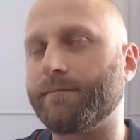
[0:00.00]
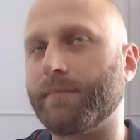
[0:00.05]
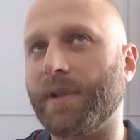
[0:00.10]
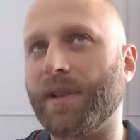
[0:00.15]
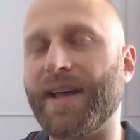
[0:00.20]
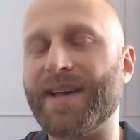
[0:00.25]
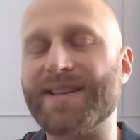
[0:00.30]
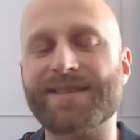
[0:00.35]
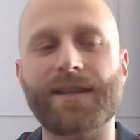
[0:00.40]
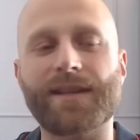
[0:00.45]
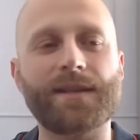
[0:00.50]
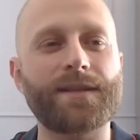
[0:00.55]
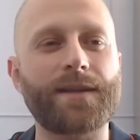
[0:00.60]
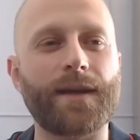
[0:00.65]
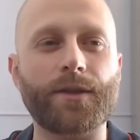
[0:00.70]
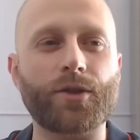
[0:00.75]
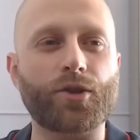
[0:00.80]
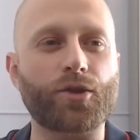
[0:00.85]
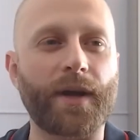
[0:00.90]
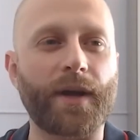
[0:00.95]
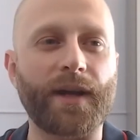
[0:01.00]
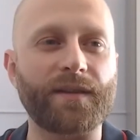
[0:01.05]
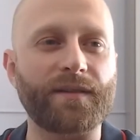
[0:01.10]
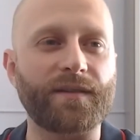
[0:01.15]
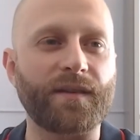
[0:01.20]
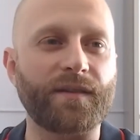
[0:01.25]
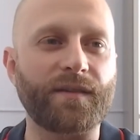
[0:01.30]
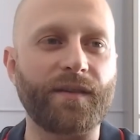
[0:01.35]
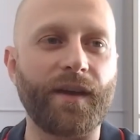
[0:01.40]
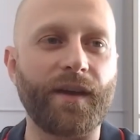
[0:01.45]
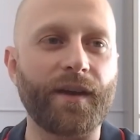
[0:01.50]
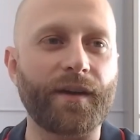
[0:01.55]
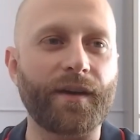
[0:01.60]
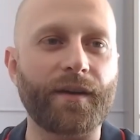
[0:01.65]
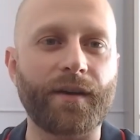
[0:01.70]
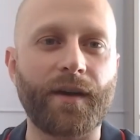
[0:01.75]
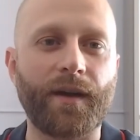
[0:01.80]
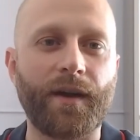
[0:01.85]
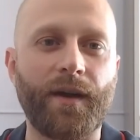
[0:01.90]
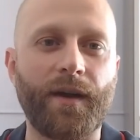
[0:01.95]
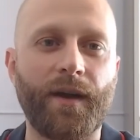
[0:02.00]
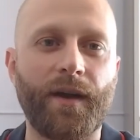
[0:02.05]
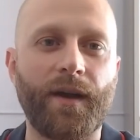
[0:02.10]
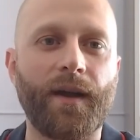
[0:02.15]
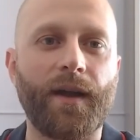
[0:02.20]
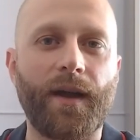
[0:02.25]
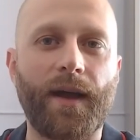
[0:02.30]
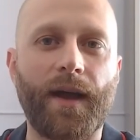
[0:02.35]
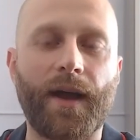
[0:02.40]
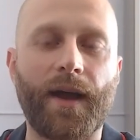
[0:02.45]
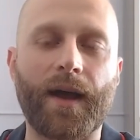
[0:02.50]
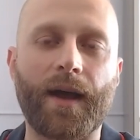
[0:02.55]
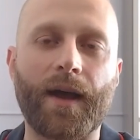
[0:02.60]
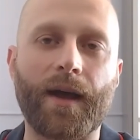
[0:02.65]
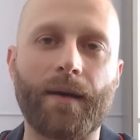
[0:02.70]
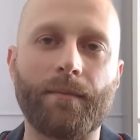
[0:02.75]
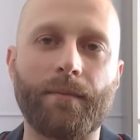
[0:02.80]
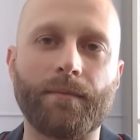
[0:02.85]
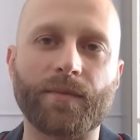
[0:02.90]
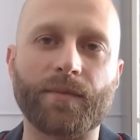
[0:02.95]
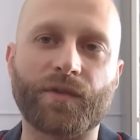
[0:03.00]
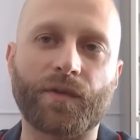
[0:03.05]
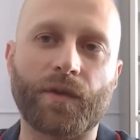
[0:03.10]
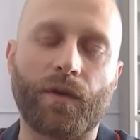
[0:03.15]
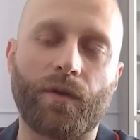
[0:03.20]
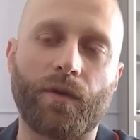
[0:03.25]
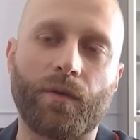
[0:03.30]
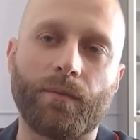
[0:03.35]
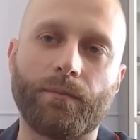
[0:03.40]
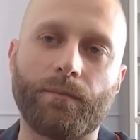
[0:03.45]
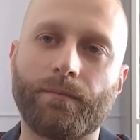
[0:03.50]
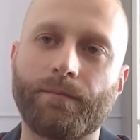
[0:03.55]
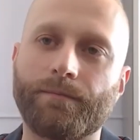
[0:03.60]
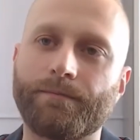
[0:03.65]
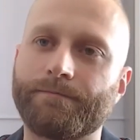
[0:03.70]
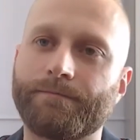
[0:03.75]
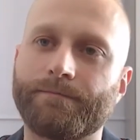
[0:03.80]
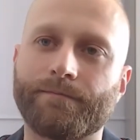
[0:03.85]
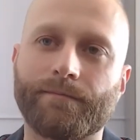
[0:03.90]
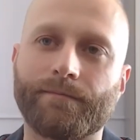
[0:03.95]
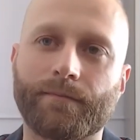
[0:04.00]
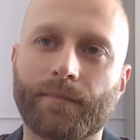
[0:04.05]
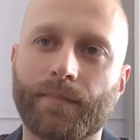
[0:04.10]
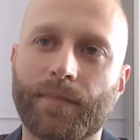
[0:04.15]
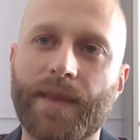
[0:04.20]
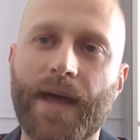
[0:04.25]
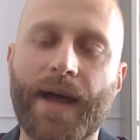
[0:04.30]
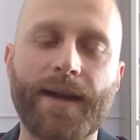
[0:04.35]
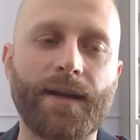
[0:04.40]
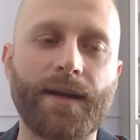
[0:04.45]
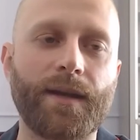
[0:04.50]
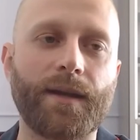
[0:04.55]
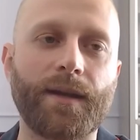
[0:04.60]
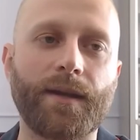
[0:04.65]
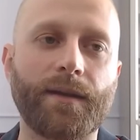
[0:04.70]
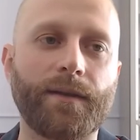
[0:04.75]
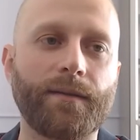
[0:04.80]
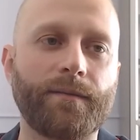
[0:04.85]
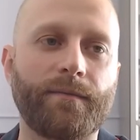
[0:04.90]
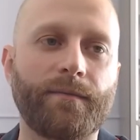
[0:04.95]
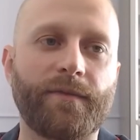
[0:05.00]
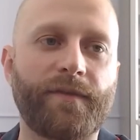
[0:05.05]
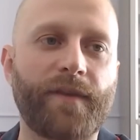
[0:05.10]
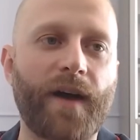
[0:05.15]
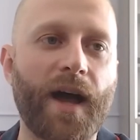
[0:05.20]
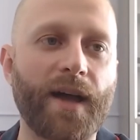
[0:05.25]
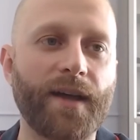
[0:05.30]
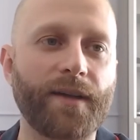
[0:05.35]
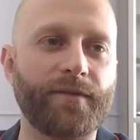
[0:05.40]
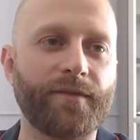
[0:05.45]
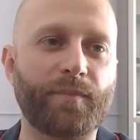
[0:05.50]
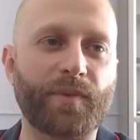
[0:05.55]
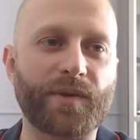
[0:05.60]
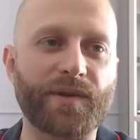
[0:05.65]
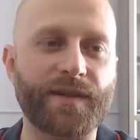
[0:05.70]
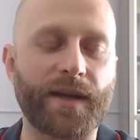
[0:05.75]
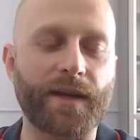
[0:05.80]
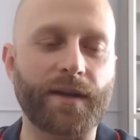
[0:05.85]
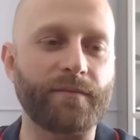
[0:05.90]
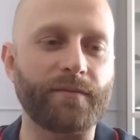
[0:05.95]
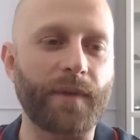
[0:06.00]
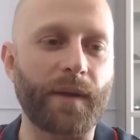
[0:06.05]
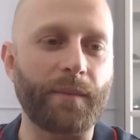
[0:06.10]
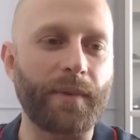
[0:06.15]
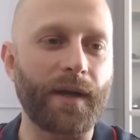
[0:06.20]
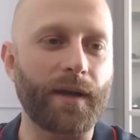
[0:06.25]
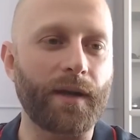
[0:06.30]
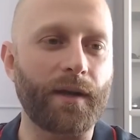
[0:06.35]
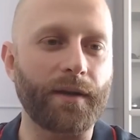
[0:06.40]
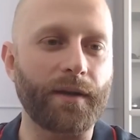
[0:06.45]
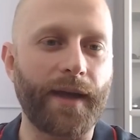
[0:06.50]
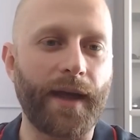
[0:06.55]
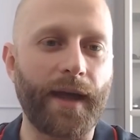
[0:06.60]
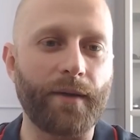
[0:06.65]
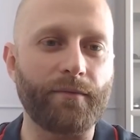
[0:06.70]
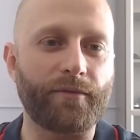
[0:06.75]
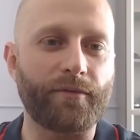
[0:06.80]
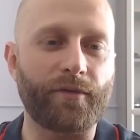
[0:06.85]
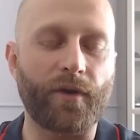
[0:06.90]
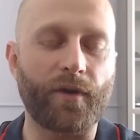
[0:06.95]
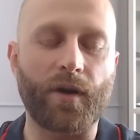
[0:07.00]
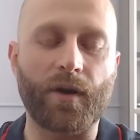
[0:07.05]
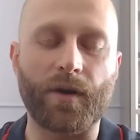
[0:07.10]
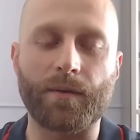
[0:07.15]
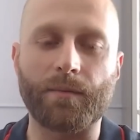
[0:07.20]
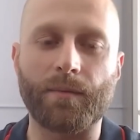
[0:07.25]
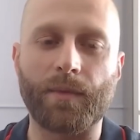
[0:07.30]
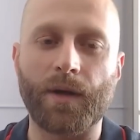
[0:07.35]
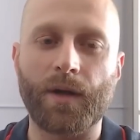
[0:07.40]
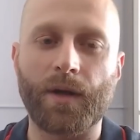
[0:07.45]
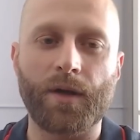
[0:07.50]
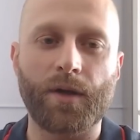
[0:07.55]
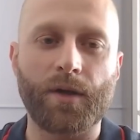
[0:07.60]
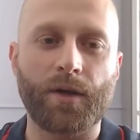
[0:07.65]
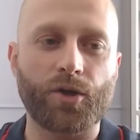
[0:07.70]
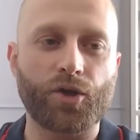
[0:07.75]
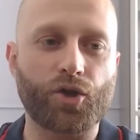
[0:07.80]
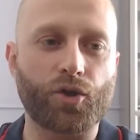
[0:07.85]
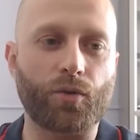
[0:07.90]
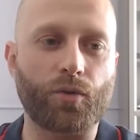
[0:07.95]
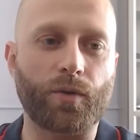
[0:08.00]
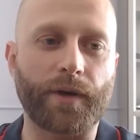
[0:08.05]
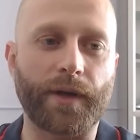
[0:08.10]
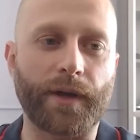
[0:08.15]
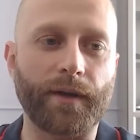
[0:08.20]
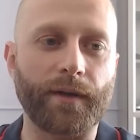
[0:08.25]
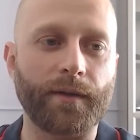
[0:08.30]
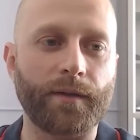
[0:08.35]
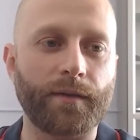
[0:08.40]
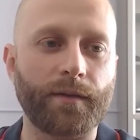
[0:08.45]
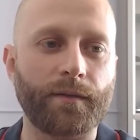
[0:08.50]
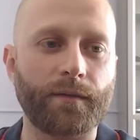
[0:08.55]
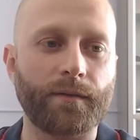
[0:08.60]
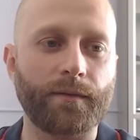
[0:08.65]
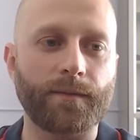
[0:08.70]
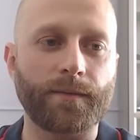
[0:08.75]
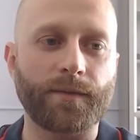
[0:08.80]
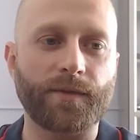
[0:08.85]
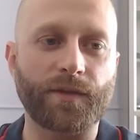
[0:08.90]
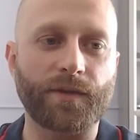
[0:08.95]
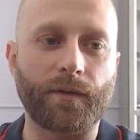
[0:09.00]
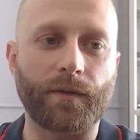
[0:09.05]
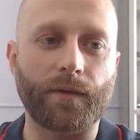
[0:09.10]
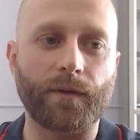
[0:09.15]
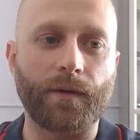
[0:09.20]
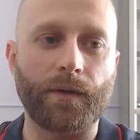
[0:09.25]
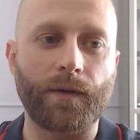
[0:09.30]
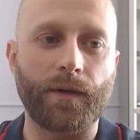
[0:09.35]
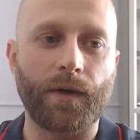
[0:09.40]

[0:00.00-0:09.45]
less than 10 trades this year. Um, so 95% of my PL came from shorting. So,